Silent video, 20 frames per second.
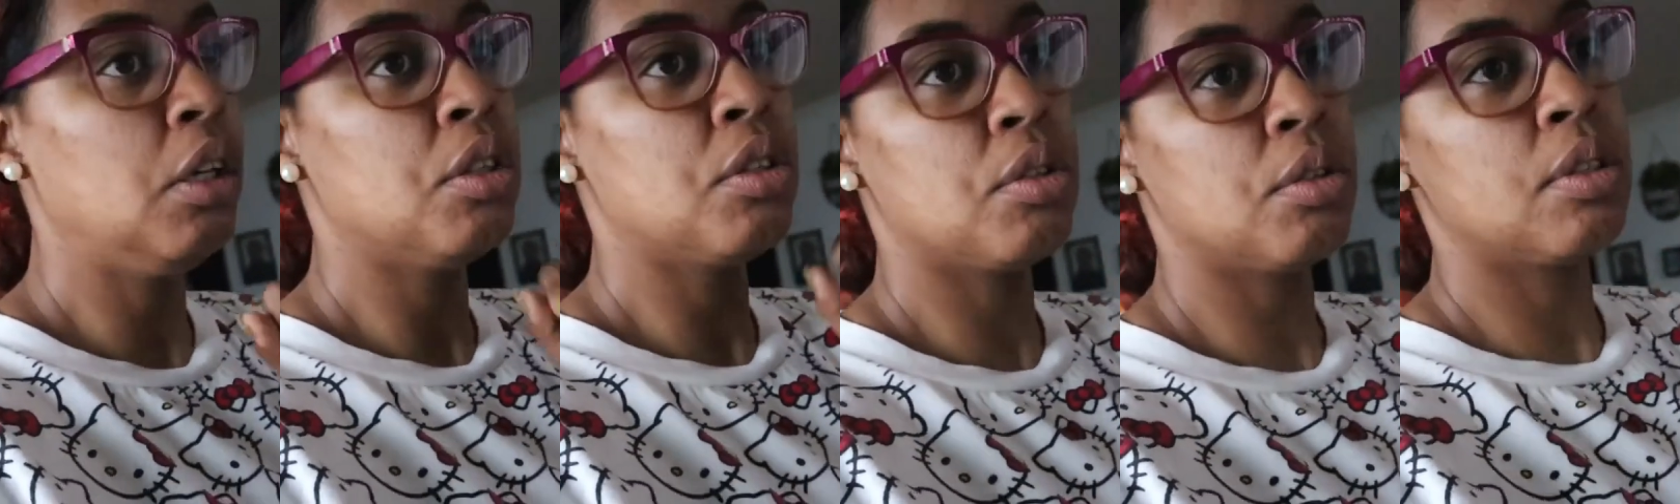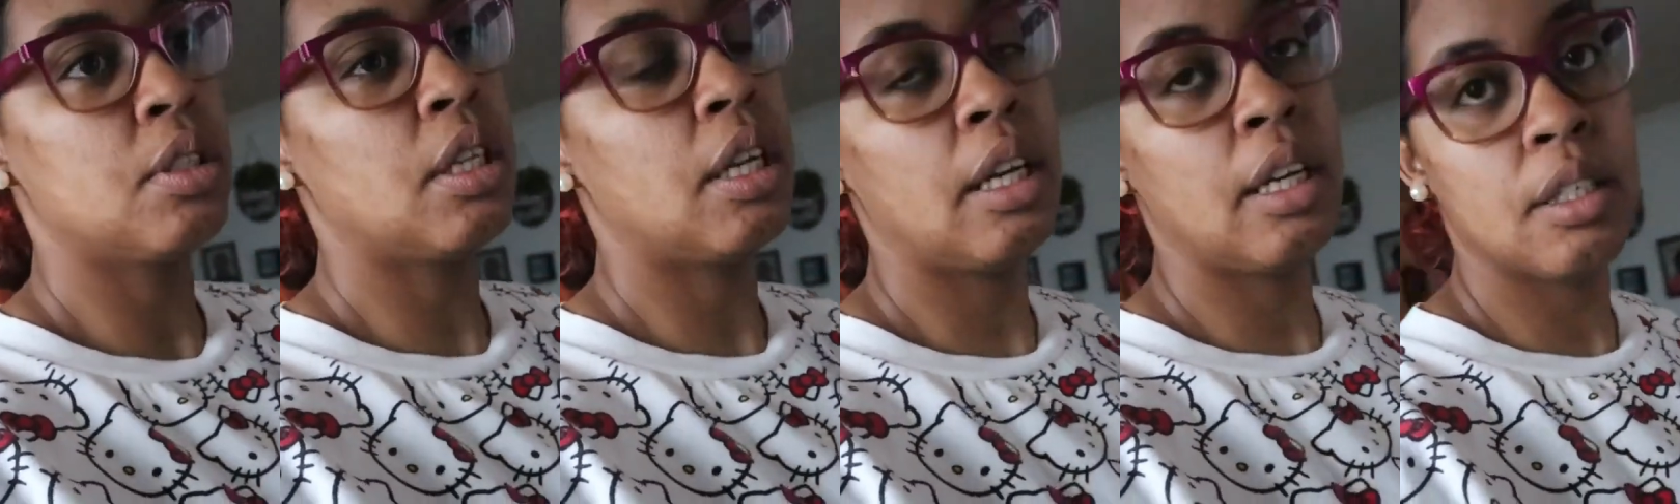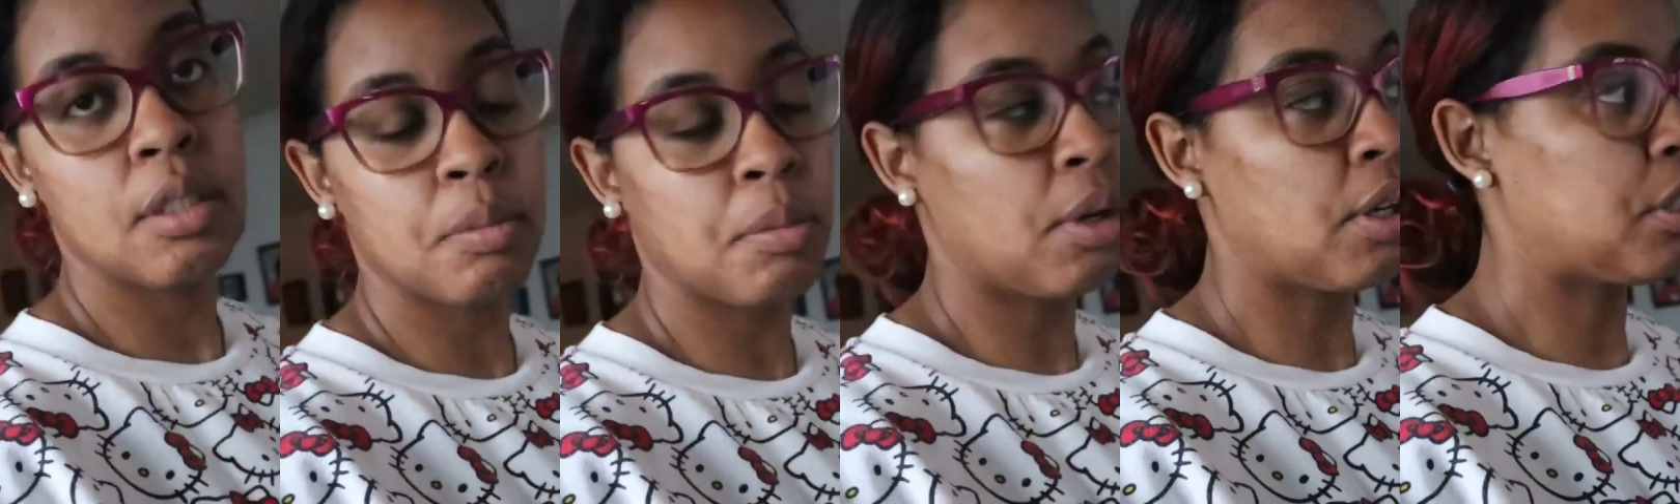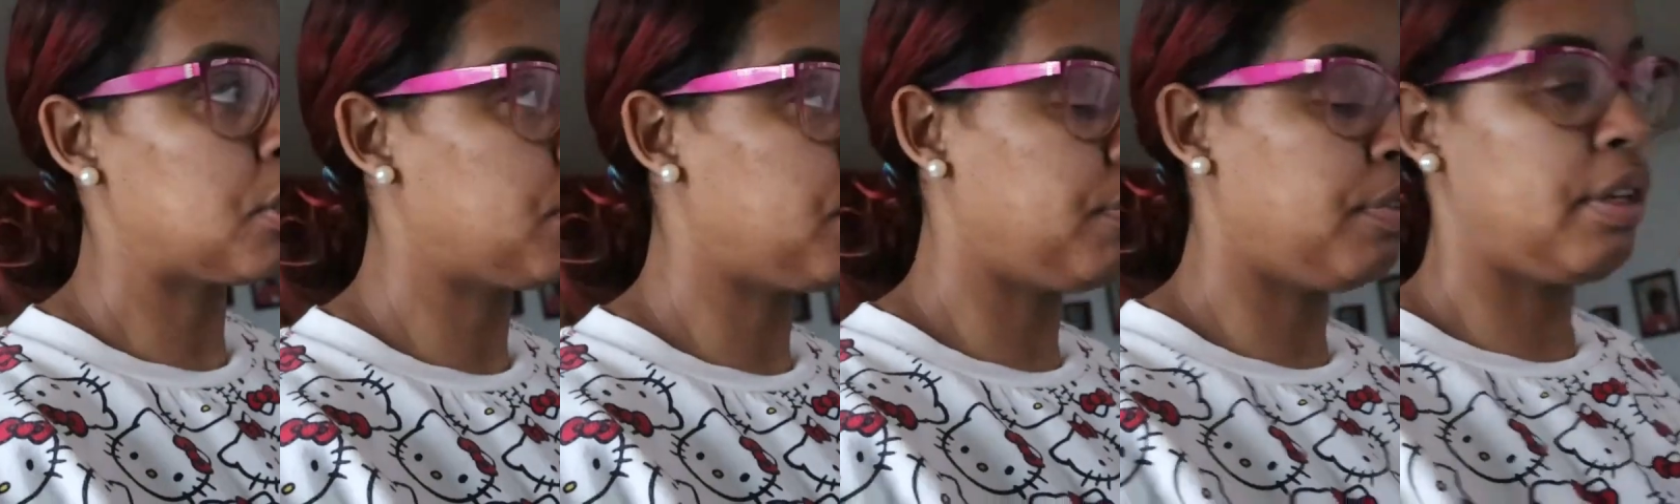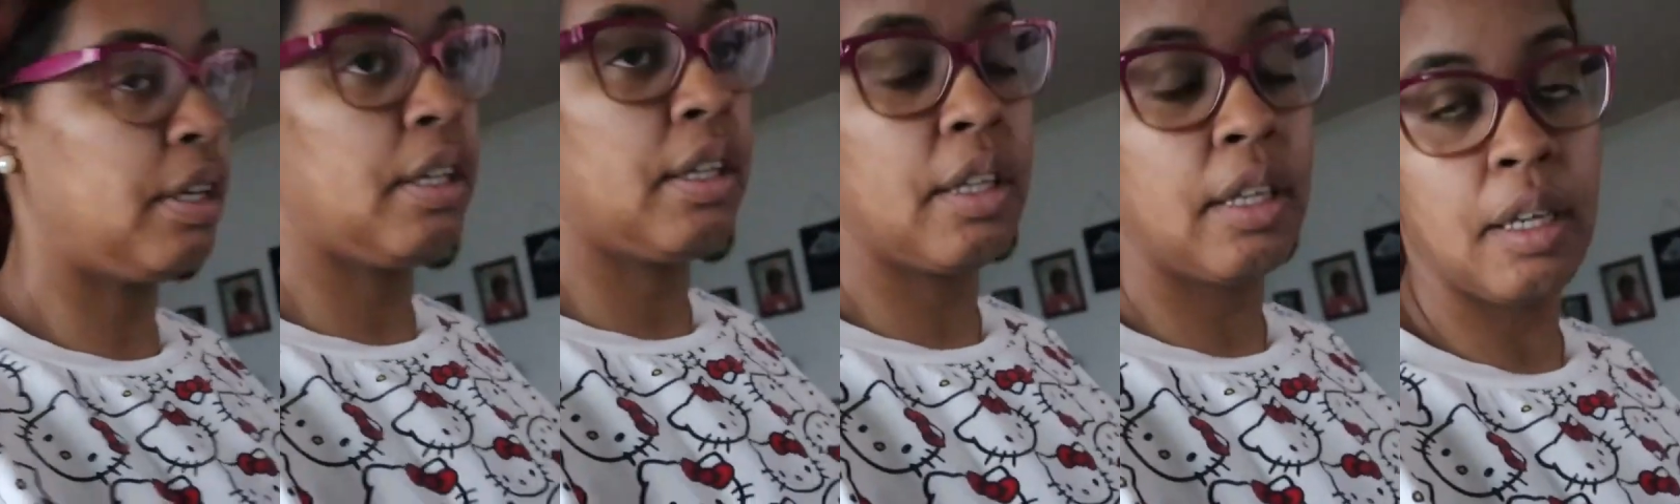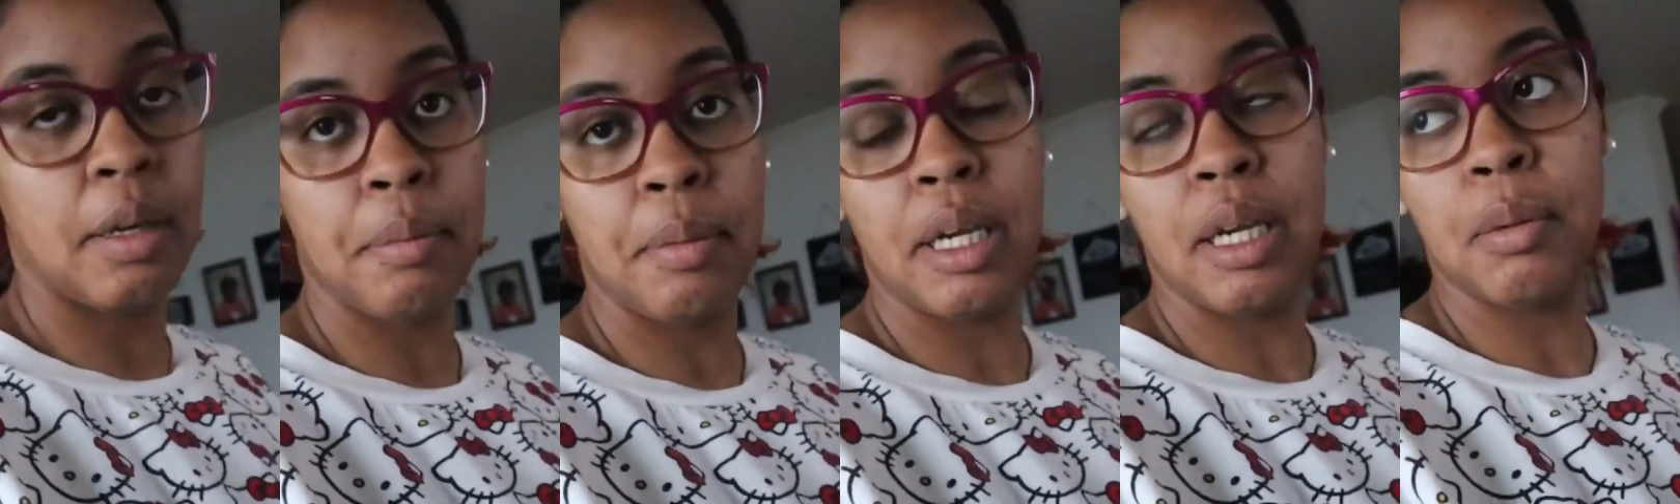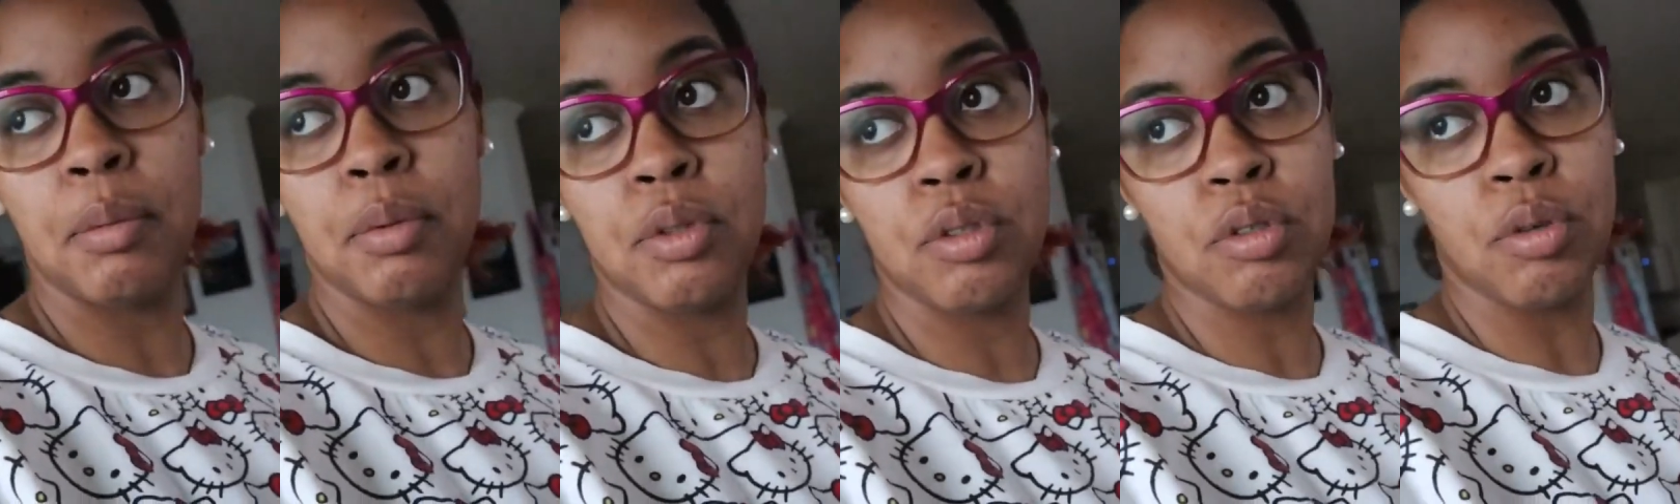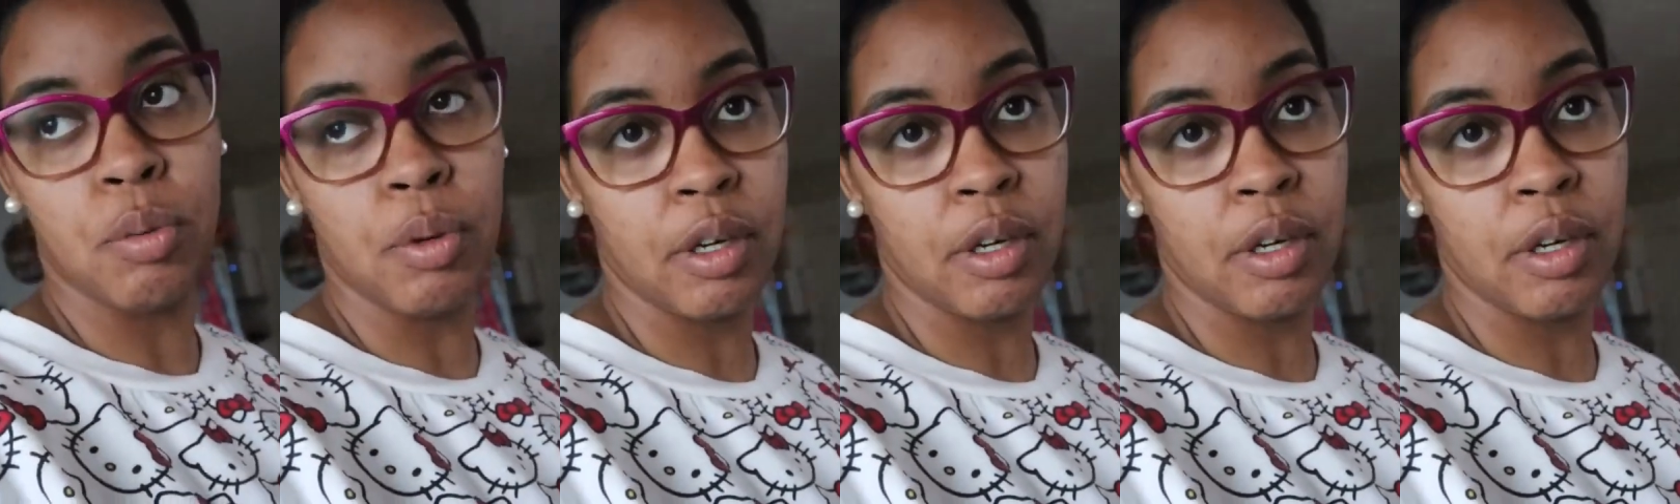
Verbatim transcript: so today is march 5th and i'm able to